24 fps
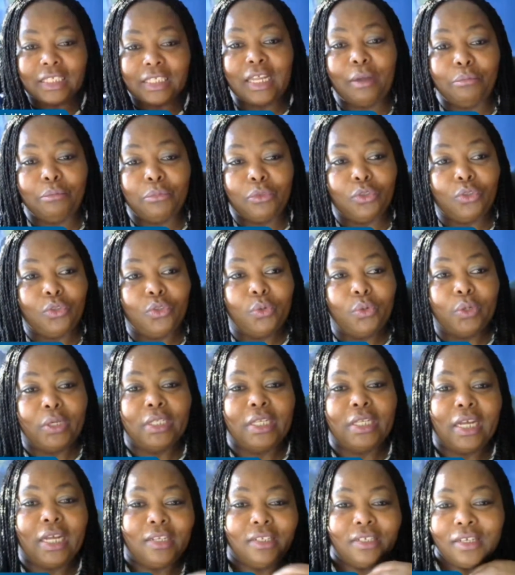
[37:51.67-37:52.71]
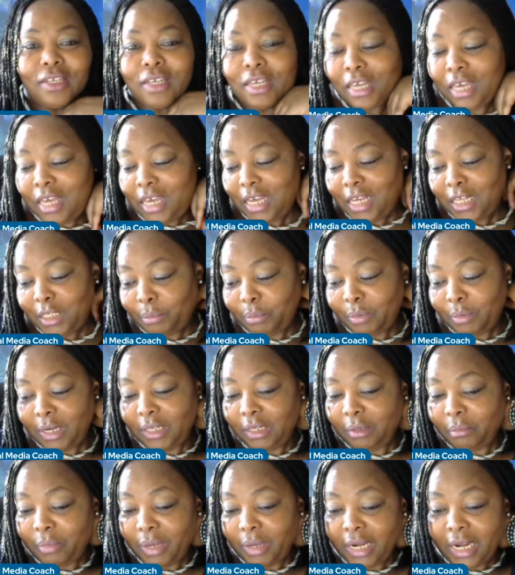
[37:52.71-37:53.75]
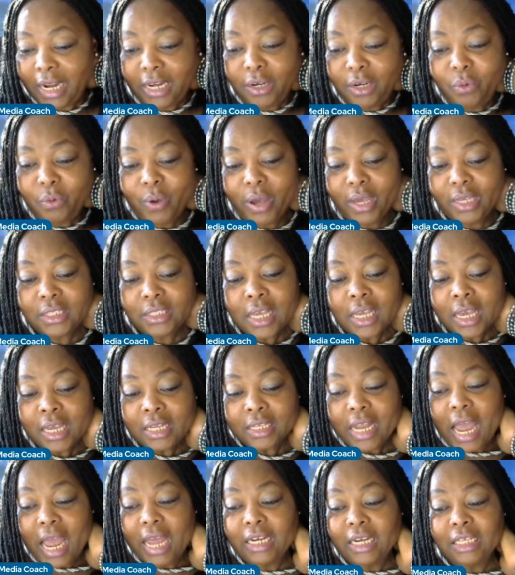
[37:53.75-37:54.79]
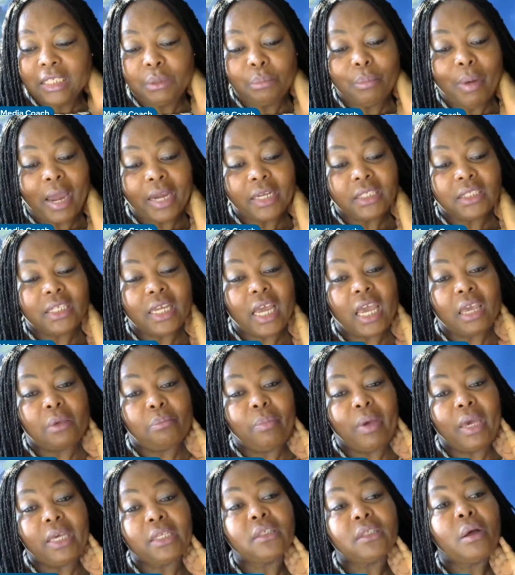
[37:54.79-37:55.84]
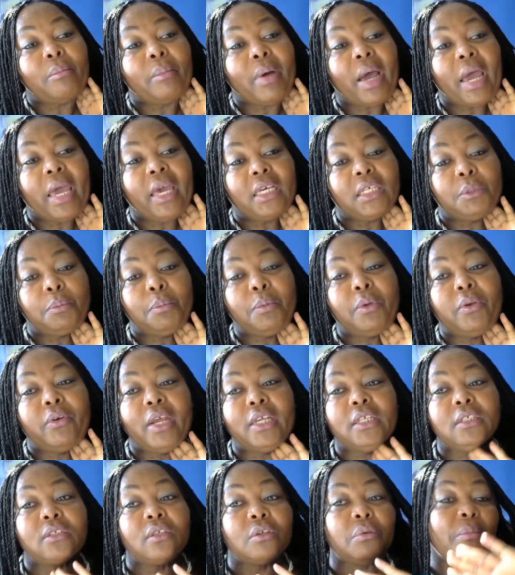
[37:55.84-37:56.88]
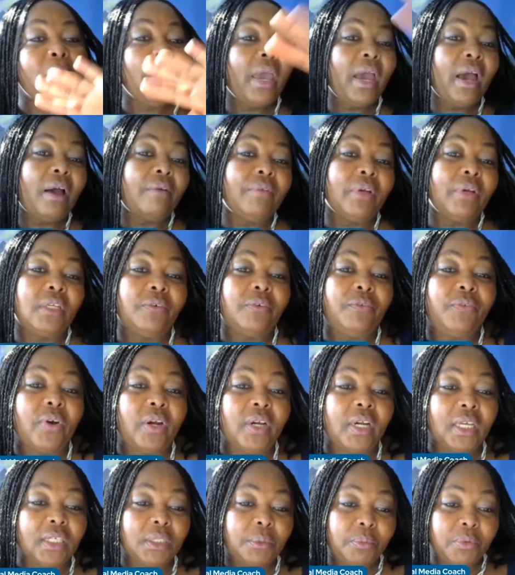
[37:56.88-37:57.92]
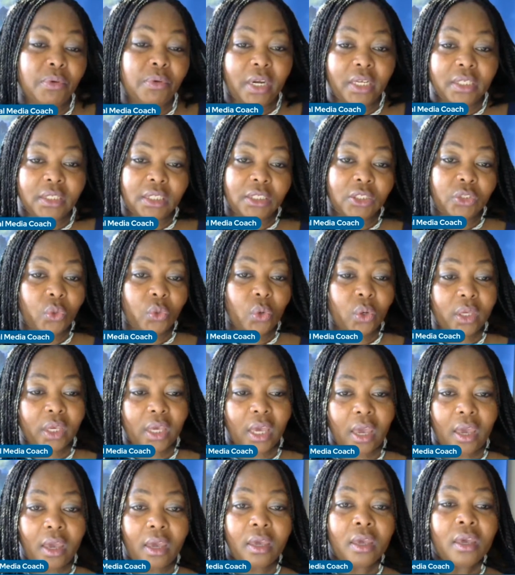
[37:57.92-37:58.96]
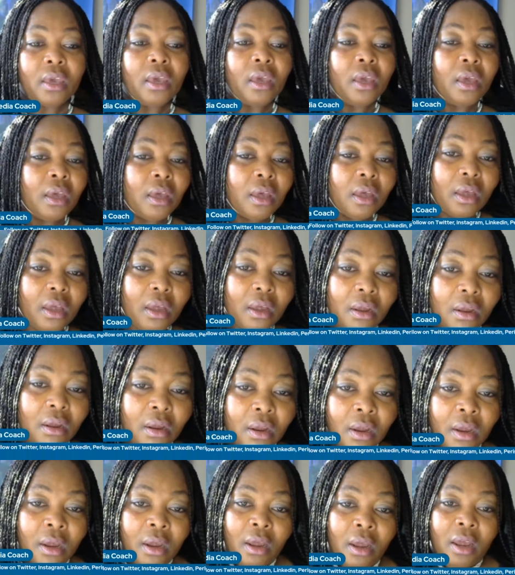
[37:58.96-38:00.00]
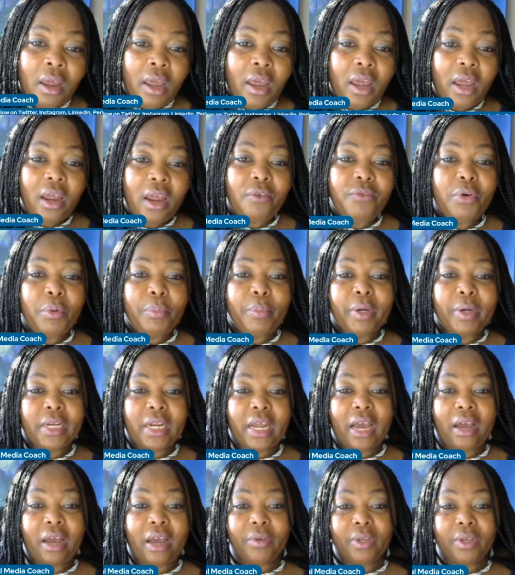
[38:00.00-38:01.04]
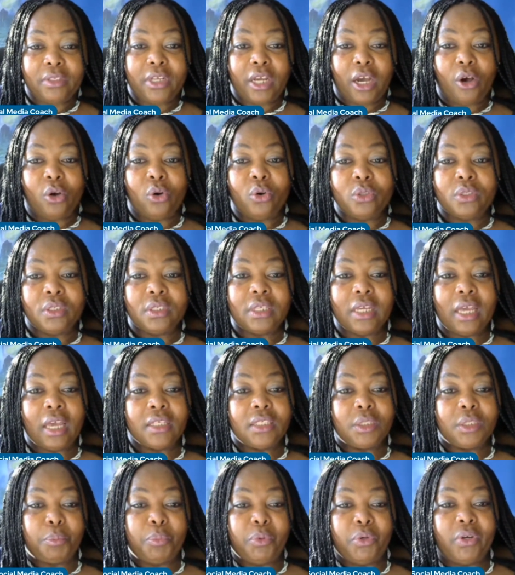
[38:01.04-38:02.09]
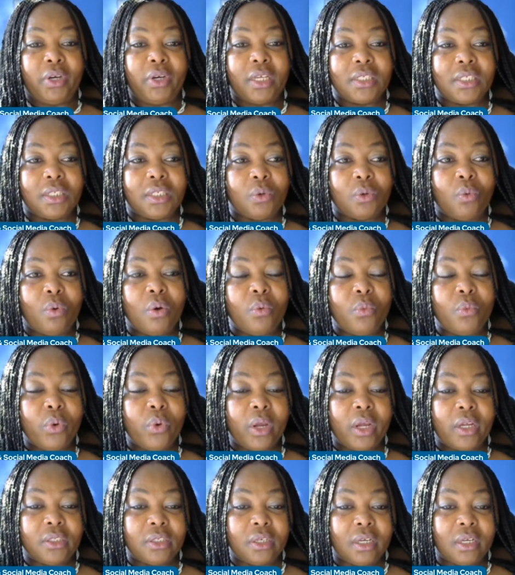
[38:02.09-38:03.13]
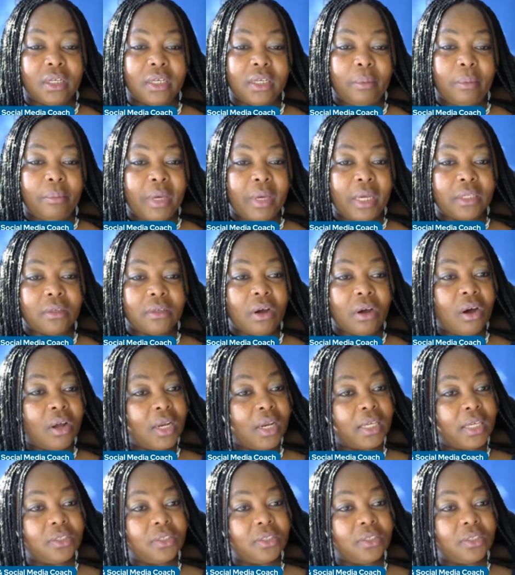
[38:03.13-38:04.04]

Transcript: time to do it than explaining it. But anyways, that is my take based on my experience. You may have a different experience. It's okay. Everybody have their own experience in one way or the other. But all I